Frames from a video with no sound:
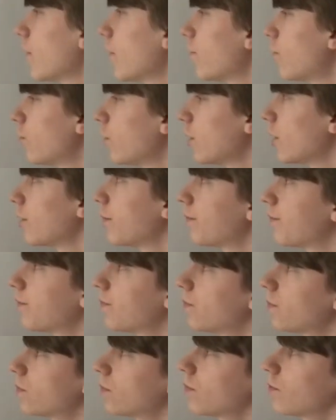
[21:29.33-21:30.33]
if we
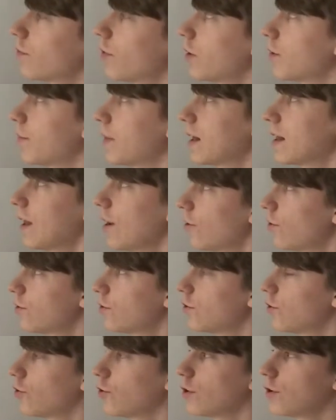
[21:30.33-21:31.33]
find the MacLaurin
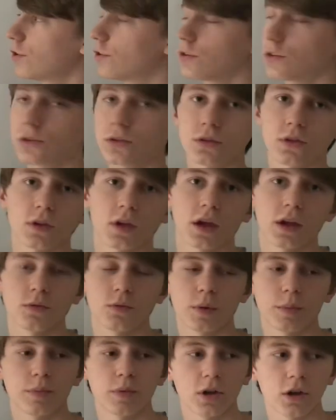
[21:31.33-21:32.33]
series and we
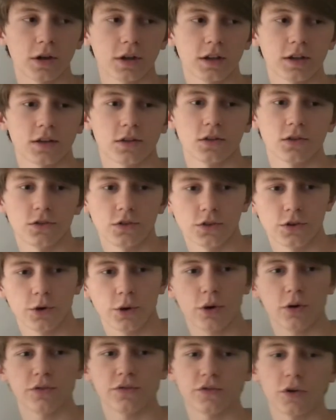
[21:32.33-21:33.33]
plug in
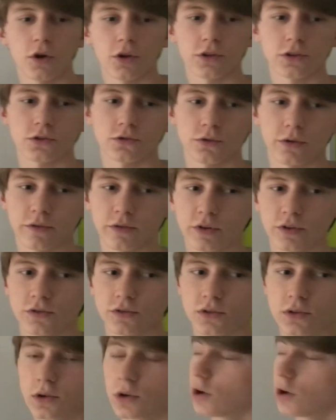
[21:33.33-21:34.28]
0 for all these derivatives,